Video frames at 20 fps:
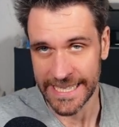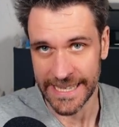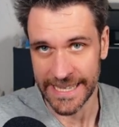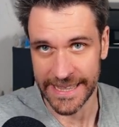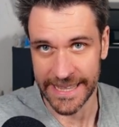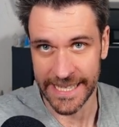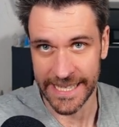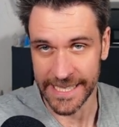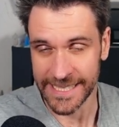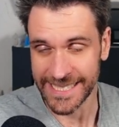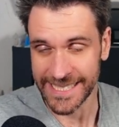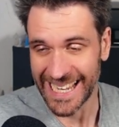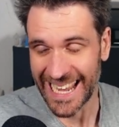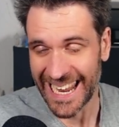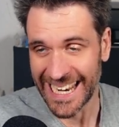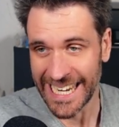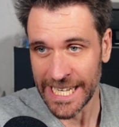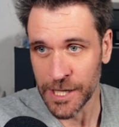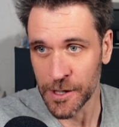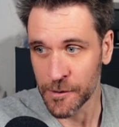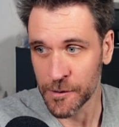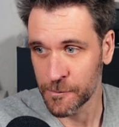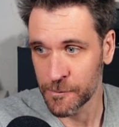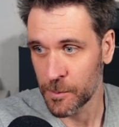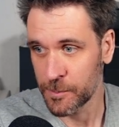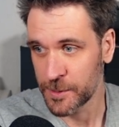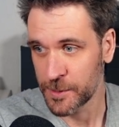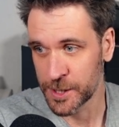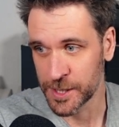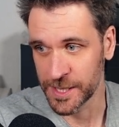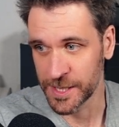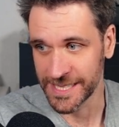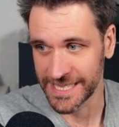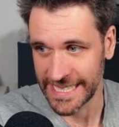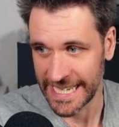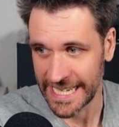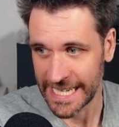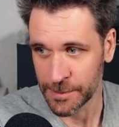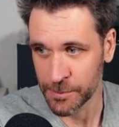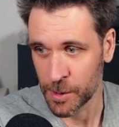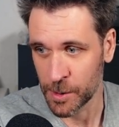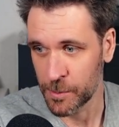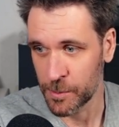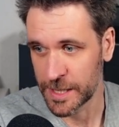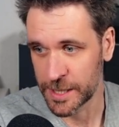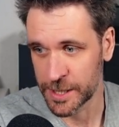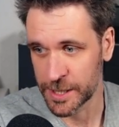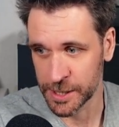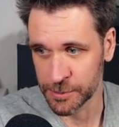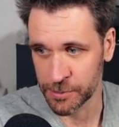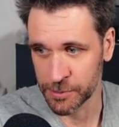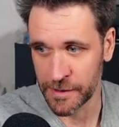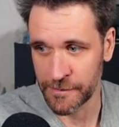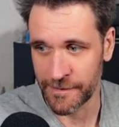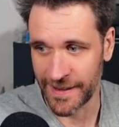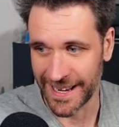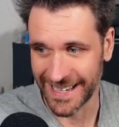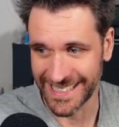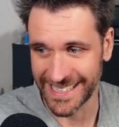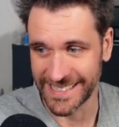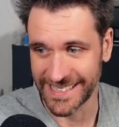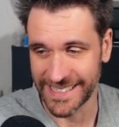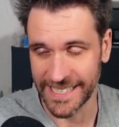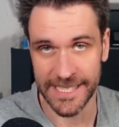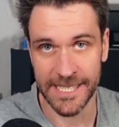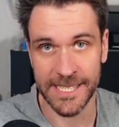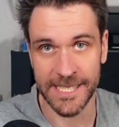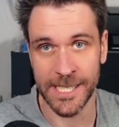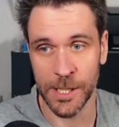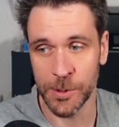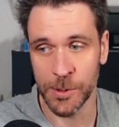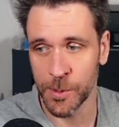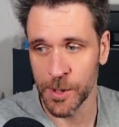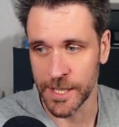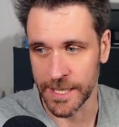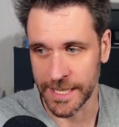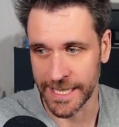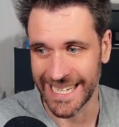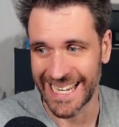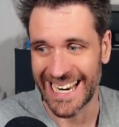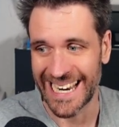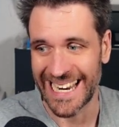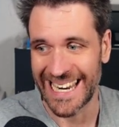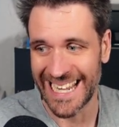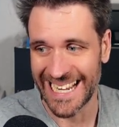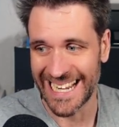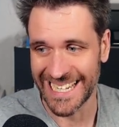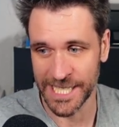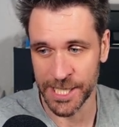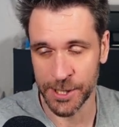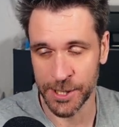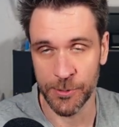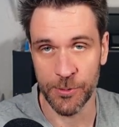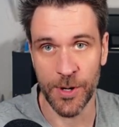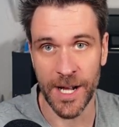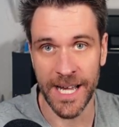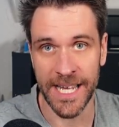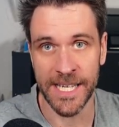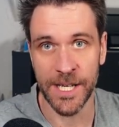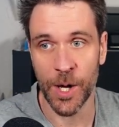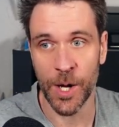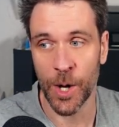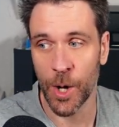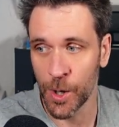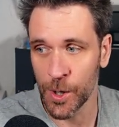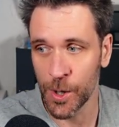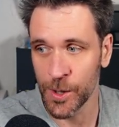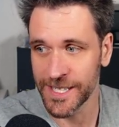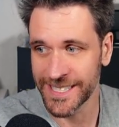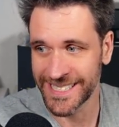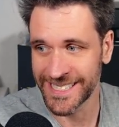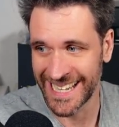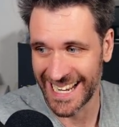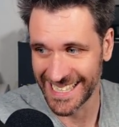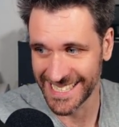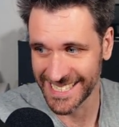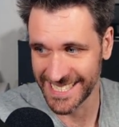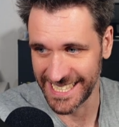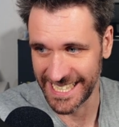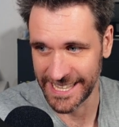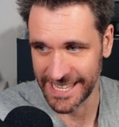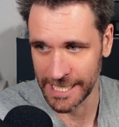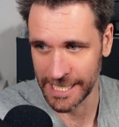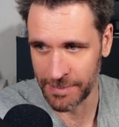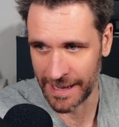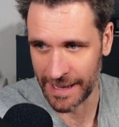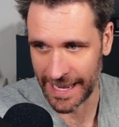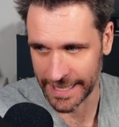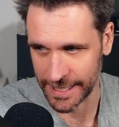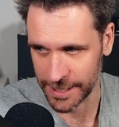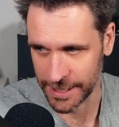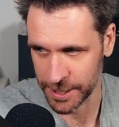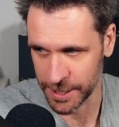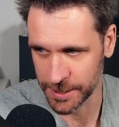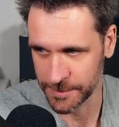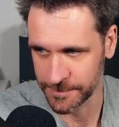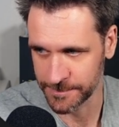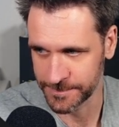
does any of what we just did, what we just refactored, does it still work? Let's run all the tests in the package.